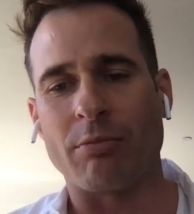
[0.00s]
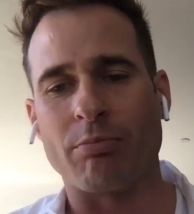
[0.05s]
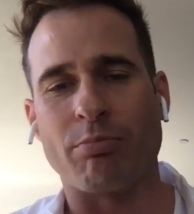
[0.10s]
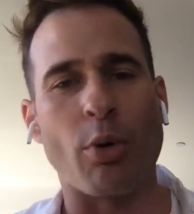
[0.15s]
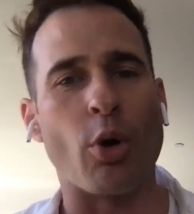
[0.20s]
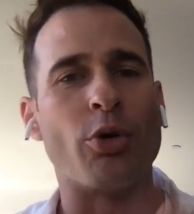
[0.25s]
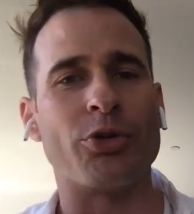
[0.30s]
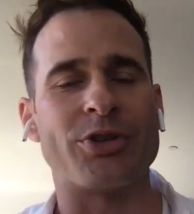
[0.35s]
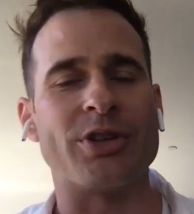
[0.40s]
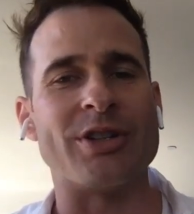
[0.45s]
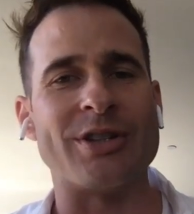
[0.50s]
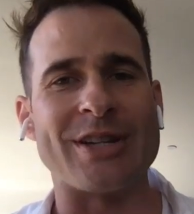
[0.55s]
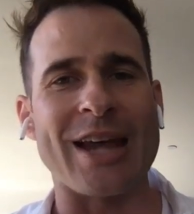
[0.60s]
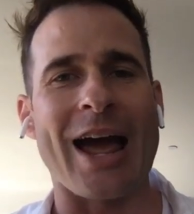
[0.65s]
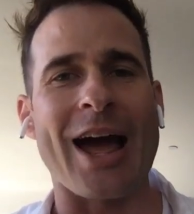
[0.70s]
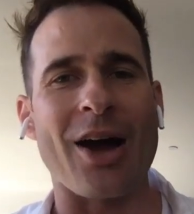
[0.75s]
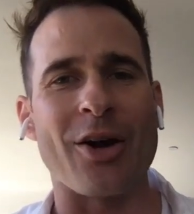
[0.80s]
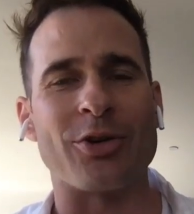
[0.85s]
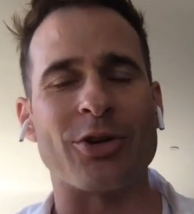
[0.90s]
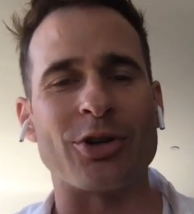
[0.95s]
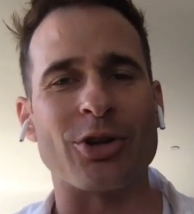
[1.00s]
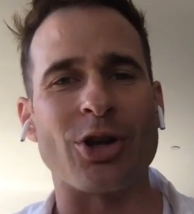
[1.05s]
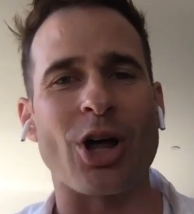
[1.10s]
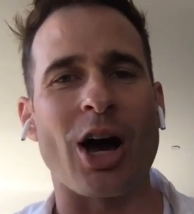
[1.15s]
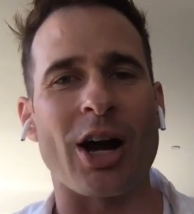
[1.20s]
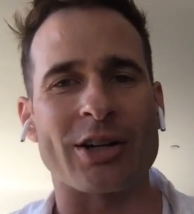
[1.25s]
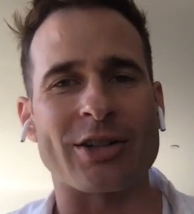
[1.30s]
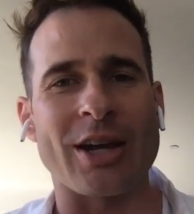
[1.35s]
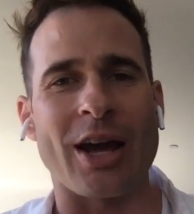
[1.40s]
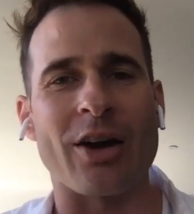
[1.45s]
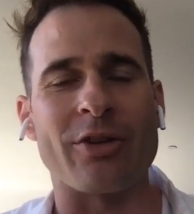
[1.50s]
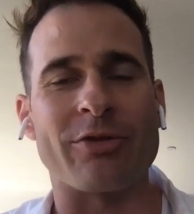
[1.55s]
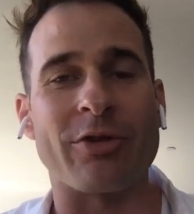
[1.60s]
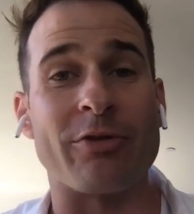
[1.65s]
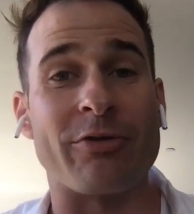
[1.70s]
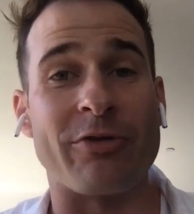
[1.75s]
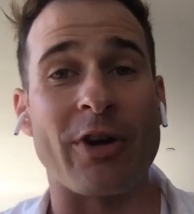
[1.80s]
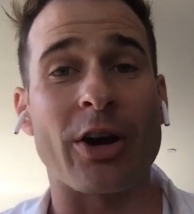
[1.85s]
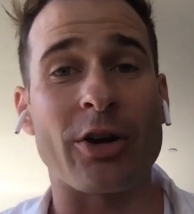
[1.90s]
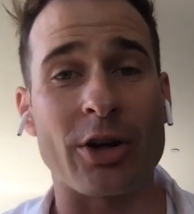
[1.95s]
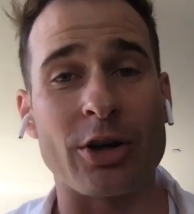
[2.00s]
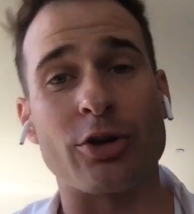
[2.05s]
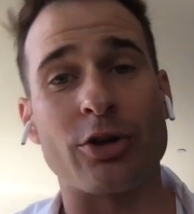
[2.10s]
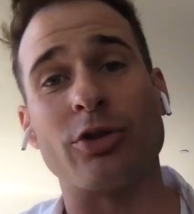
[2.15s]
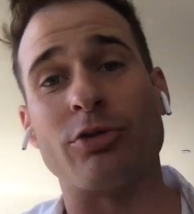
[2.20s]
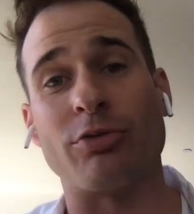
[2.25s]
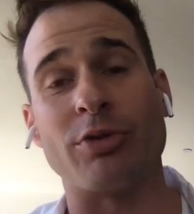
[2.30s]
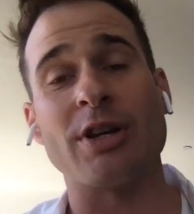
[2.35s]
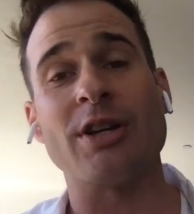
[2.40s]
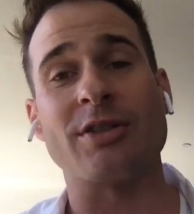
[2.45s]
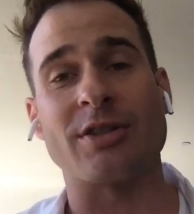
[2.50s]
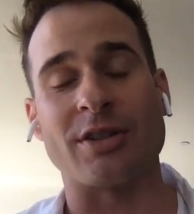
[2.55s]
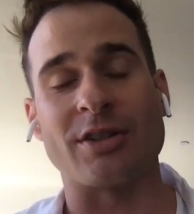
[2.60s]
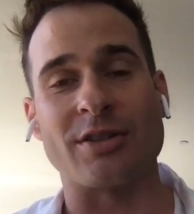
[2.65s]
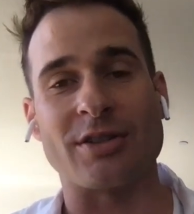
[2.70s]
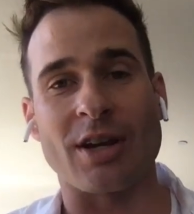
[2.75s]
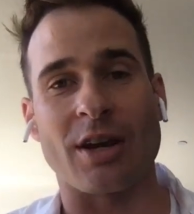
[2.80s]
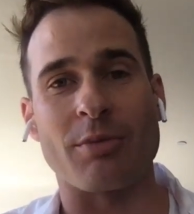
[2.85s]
bolted down or locked down for very good reasons.